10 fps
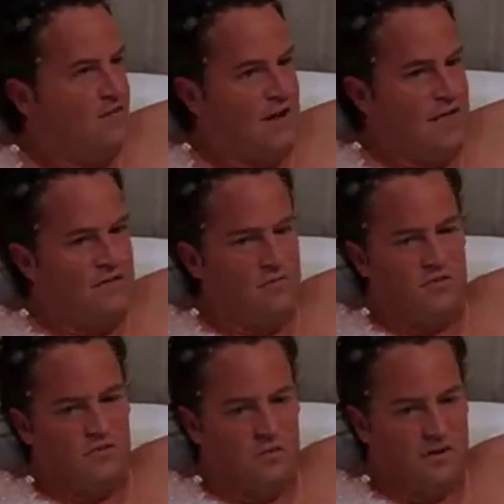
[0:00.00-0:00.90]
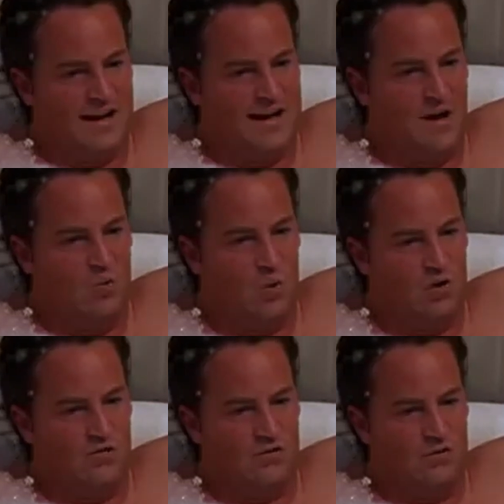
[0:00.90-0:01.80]
hasn't had this much trouble getting out
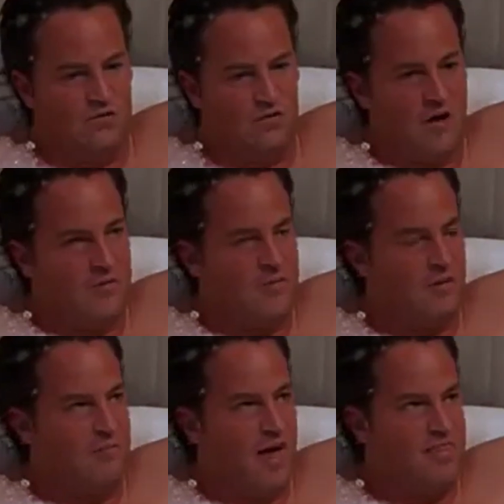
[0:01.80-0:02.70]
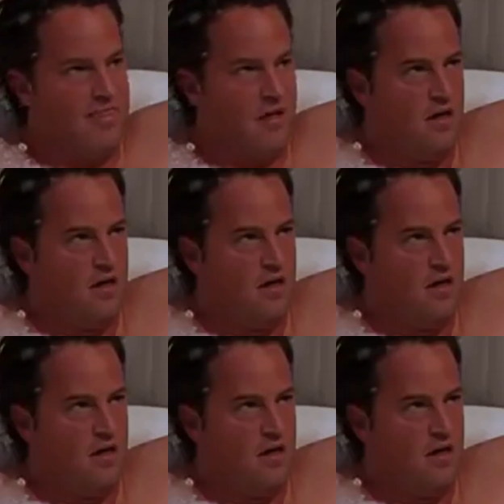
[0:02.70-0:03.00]
words since we saw him in Macbeth.